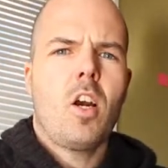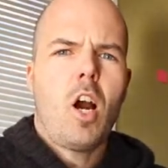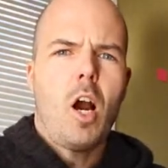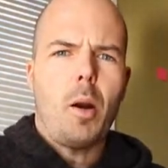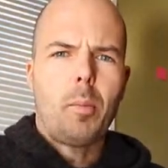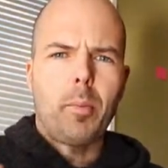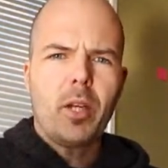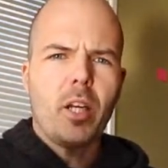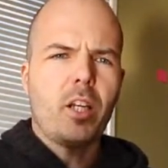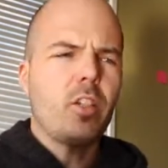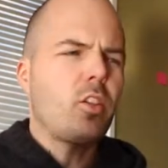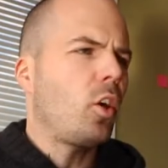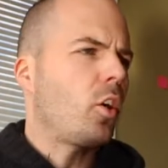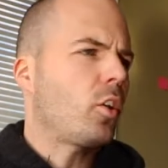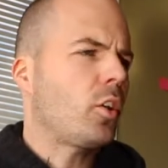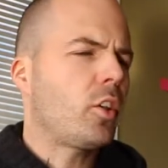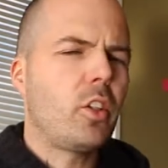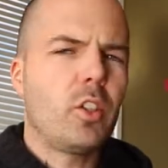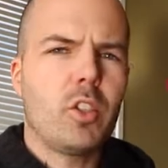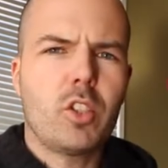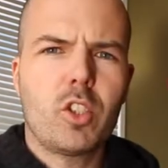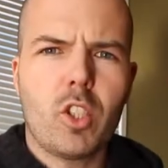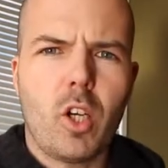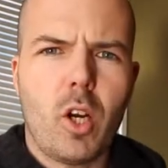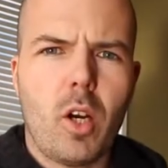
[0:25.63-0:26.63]
I'm going to talk to
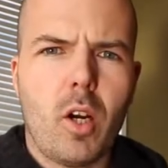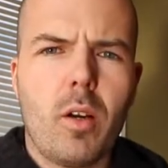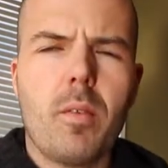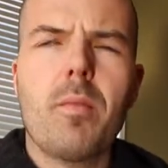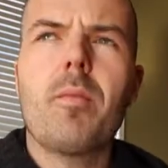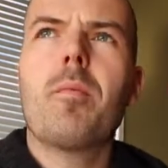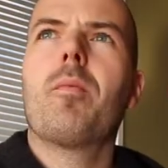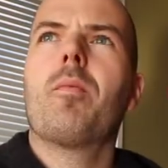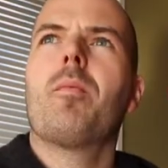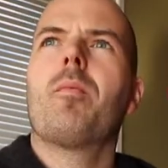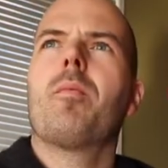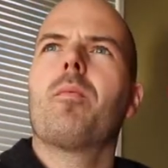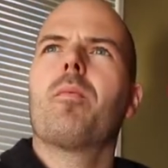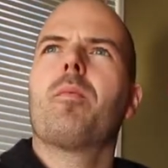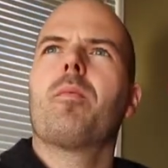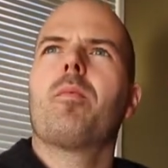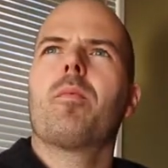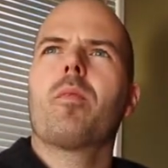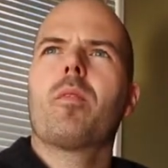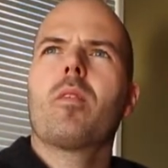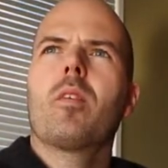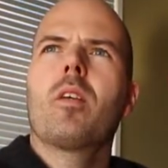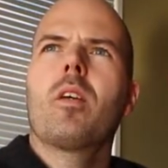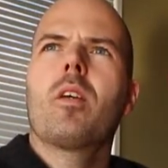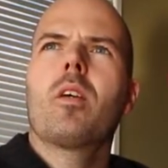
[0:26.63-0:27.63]
you so...
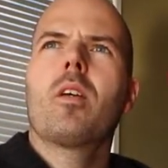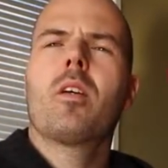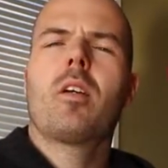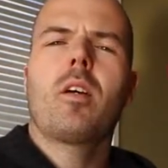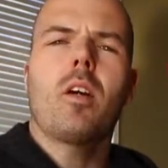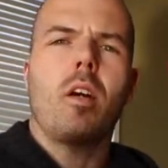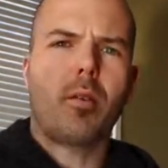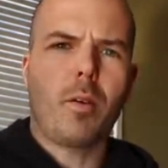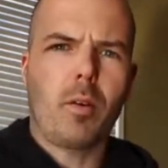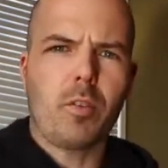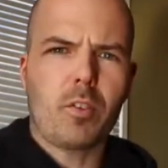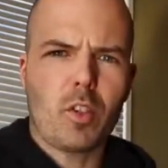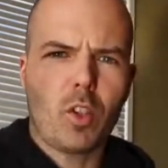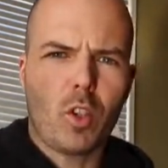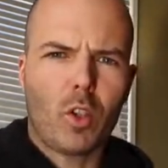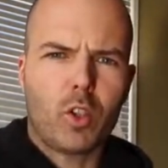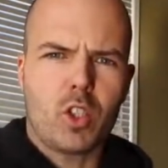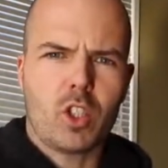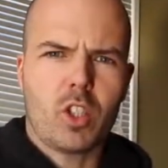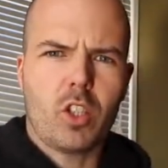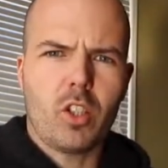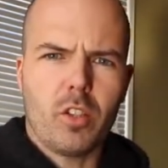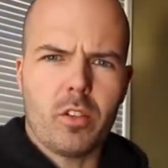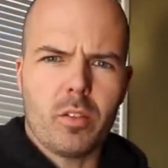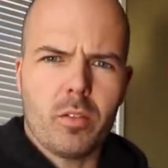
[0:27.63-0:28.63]
I'm going to have to close
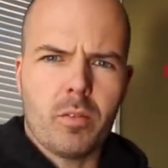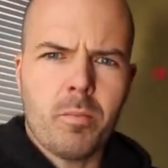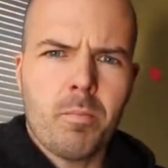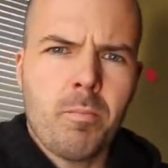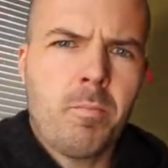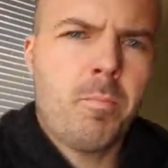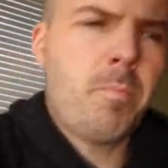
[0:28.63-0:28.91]
the curtain.